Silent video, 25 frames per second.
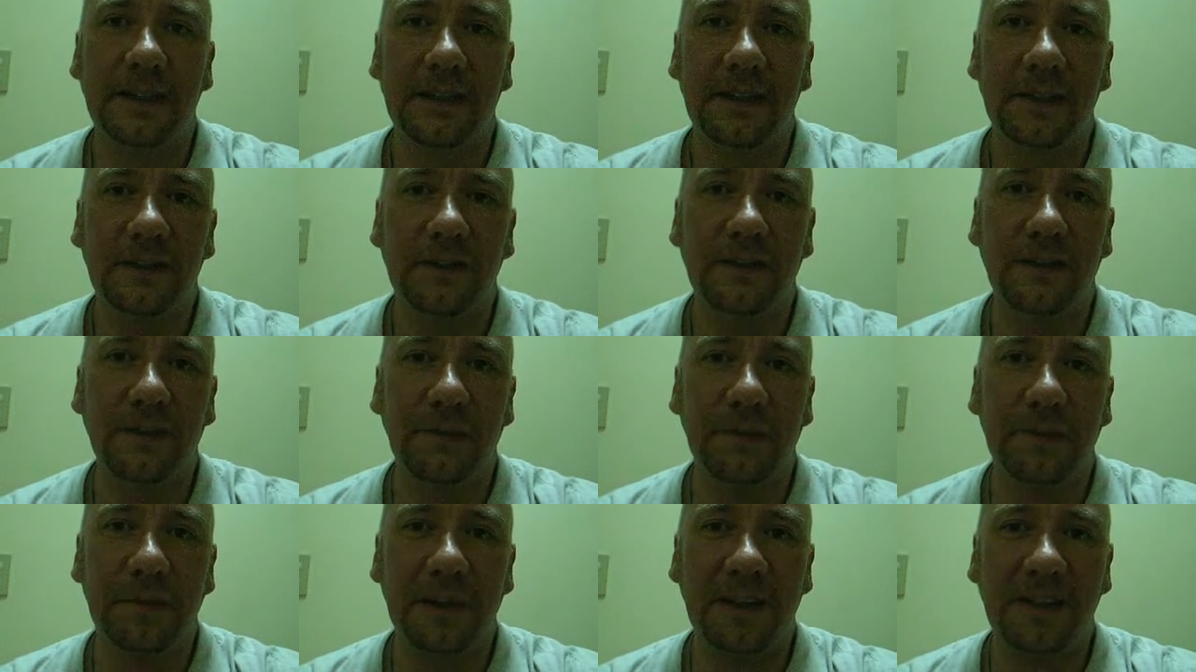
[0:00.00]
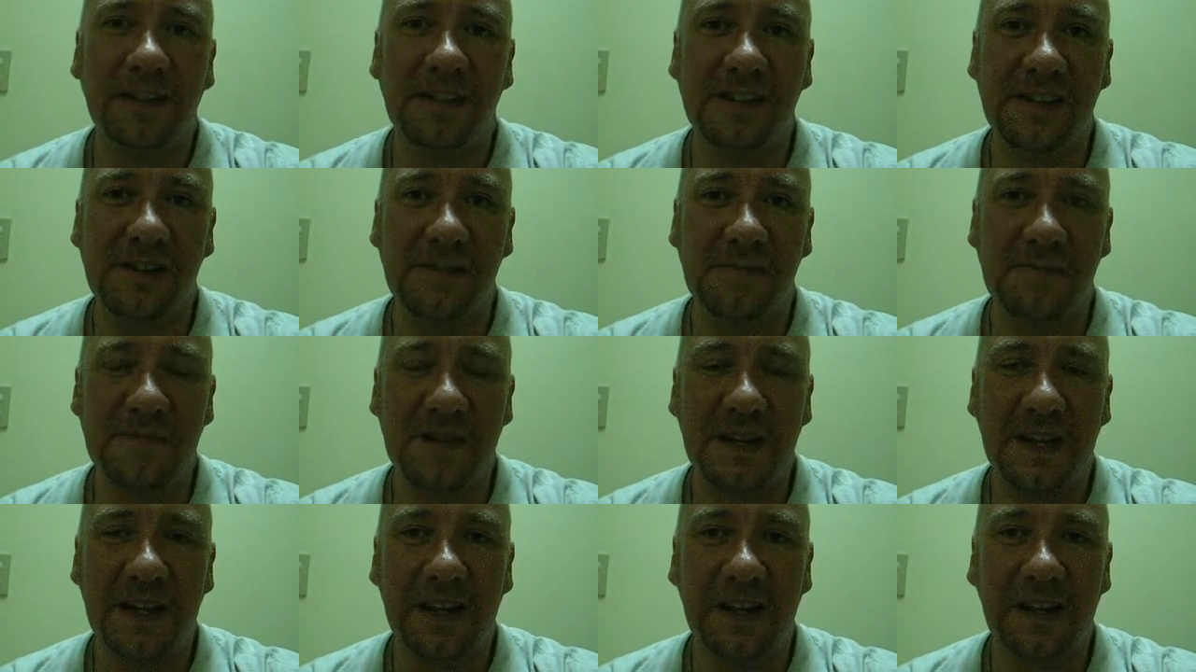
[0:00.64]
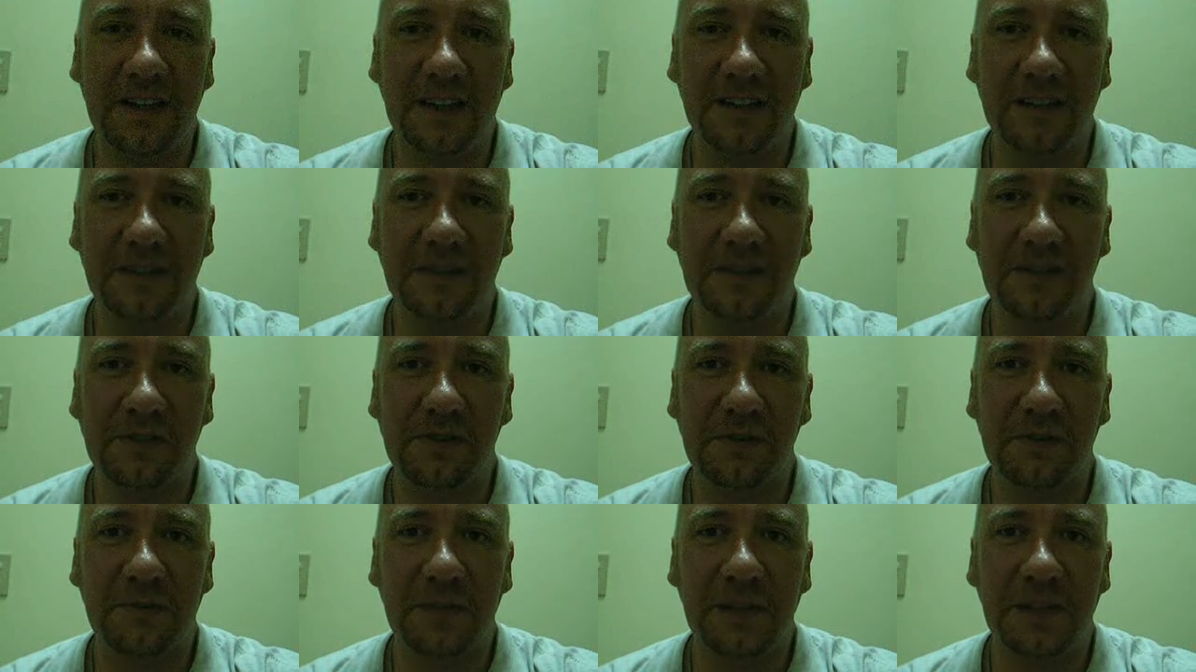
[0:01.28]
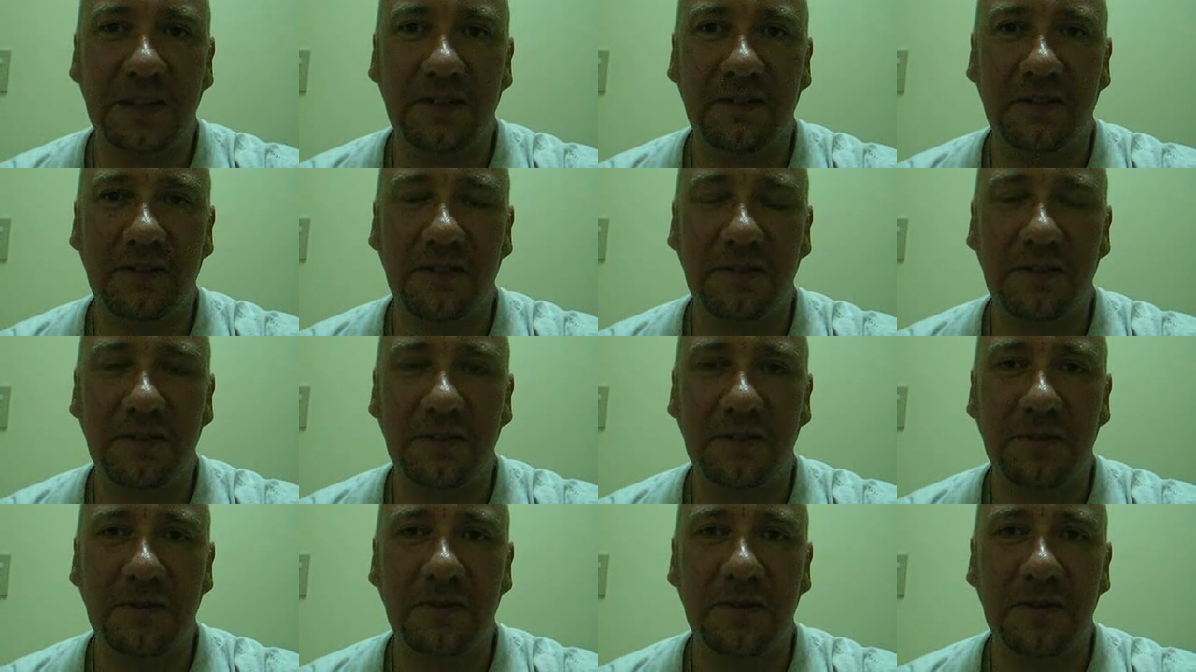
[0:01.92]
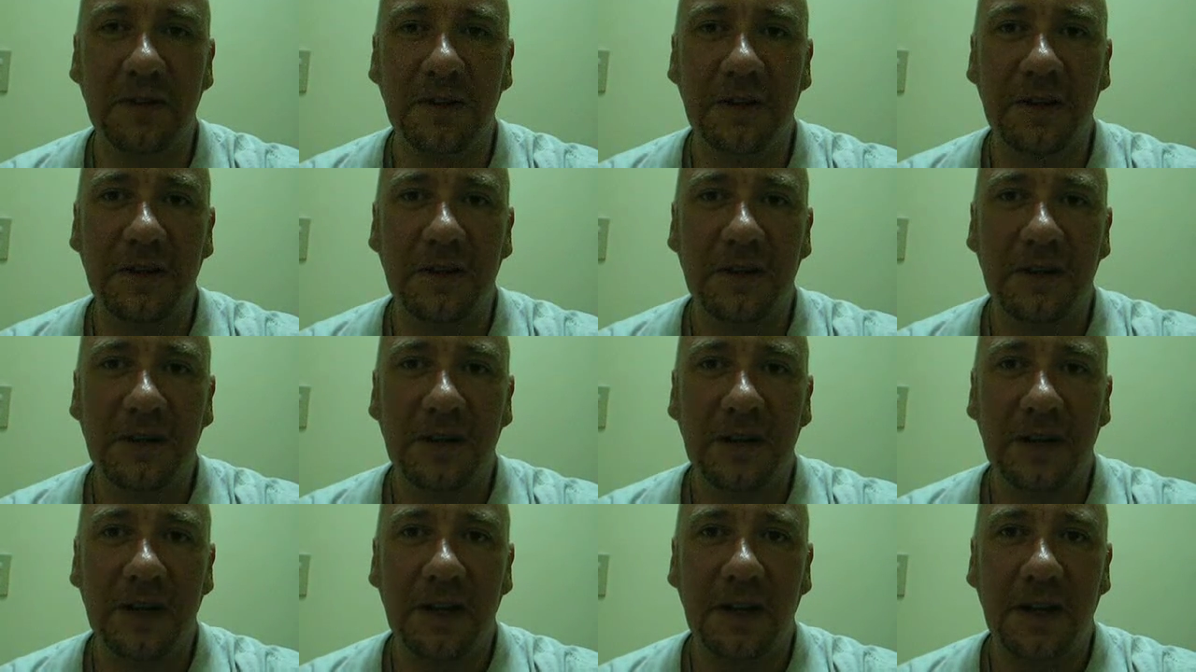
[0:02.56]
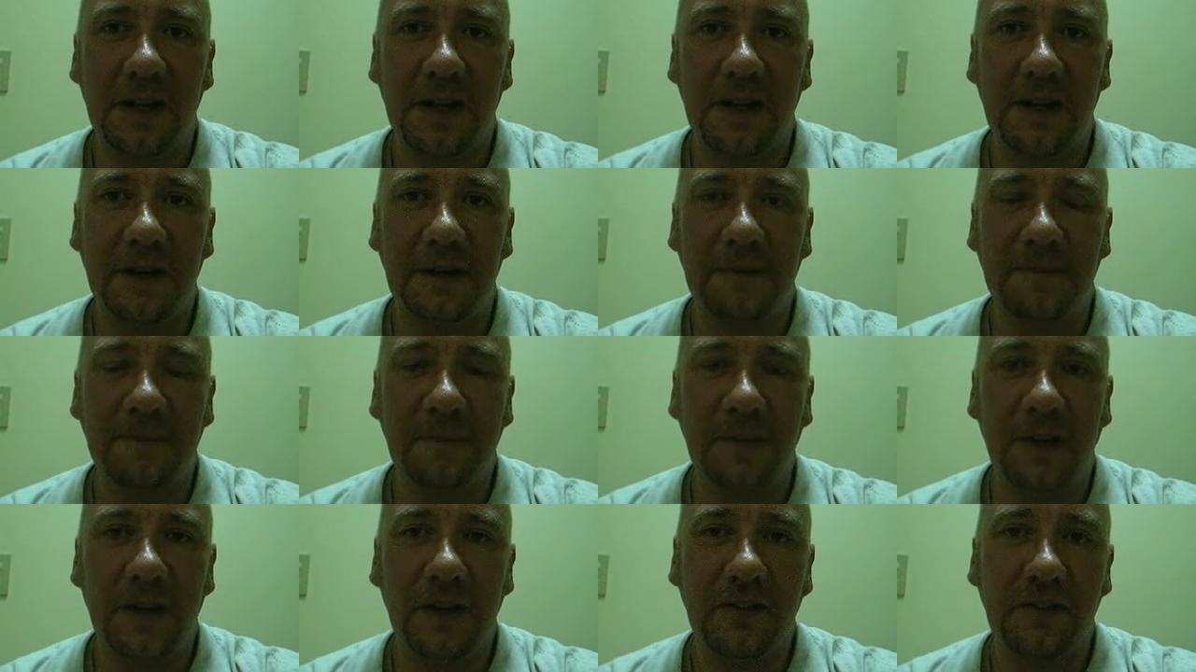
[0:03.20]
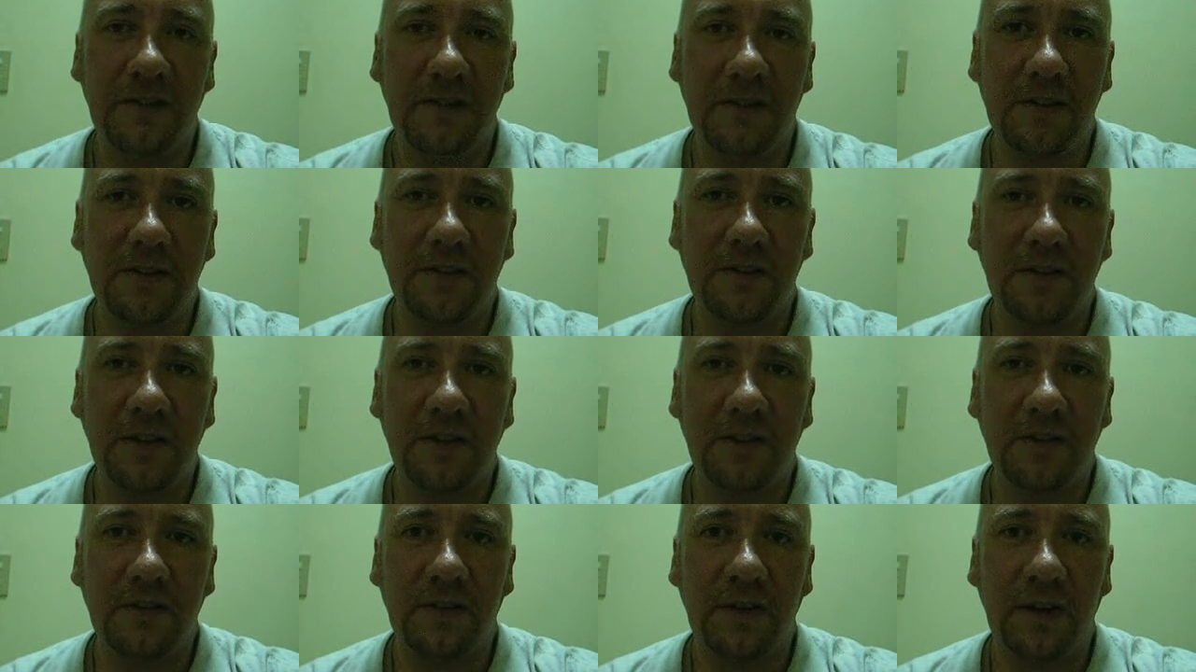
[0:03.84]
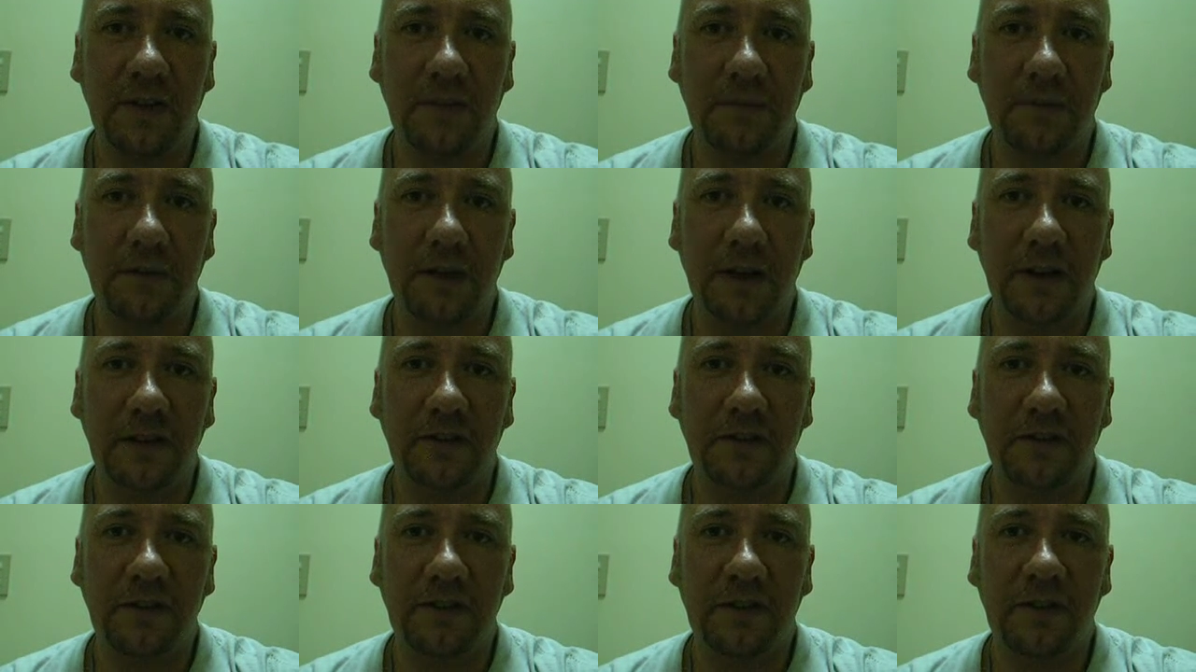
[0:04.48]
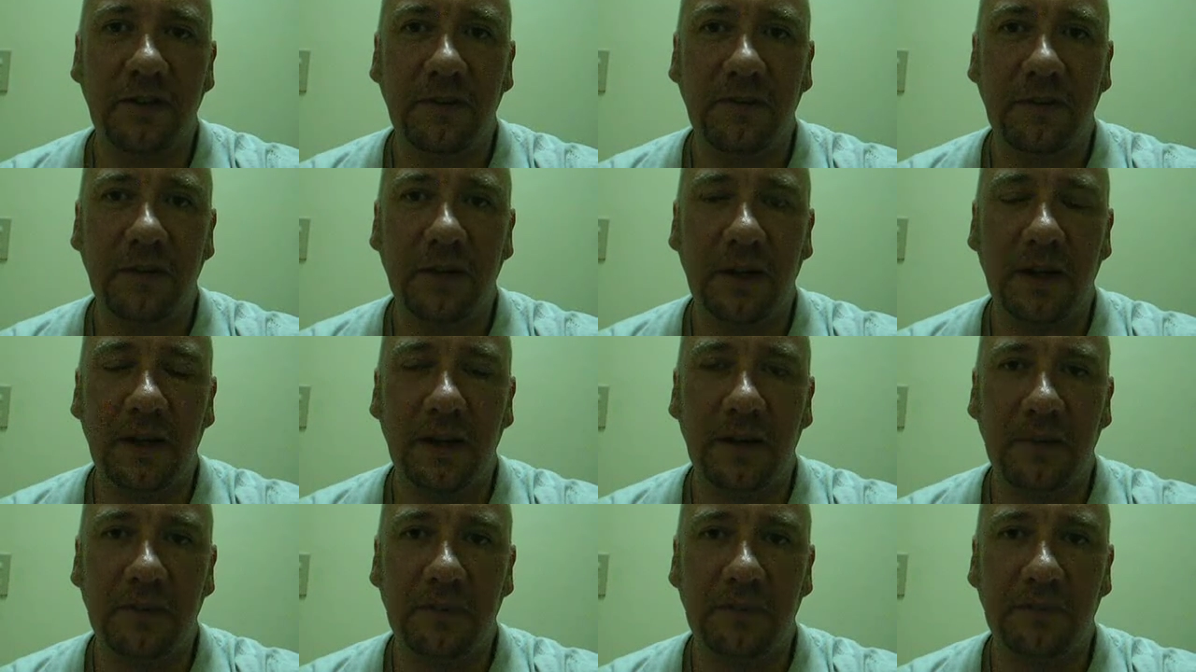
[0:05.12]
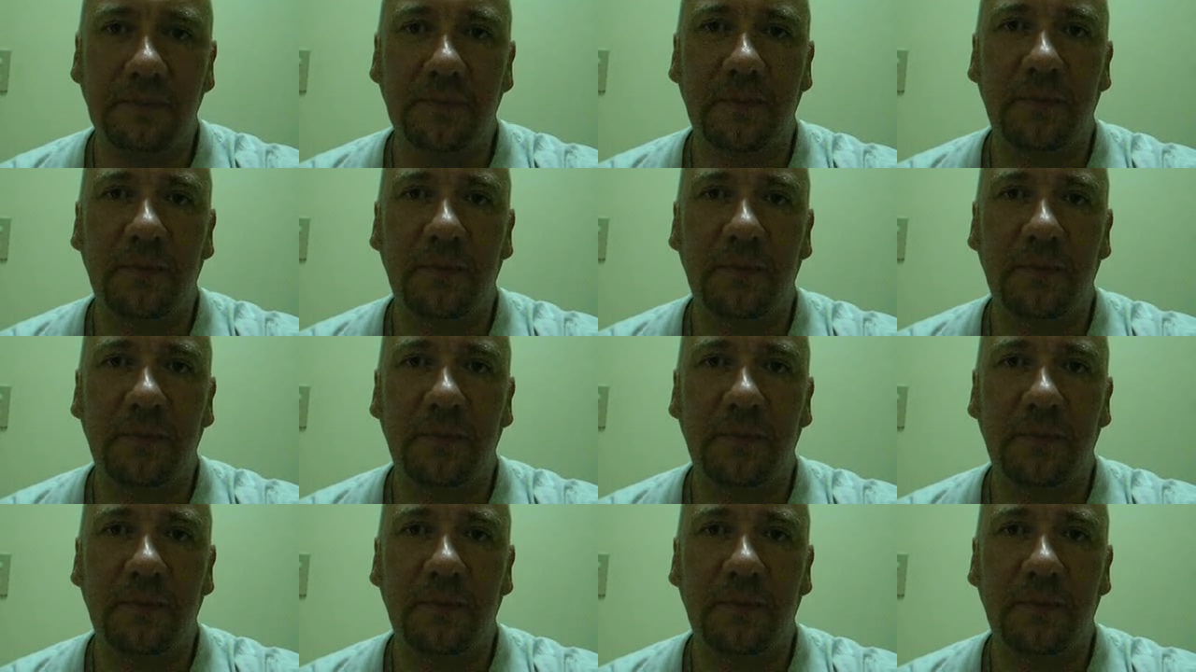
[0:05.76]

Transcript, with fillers: took pity on me and took me to um, his New Year's celebration, um,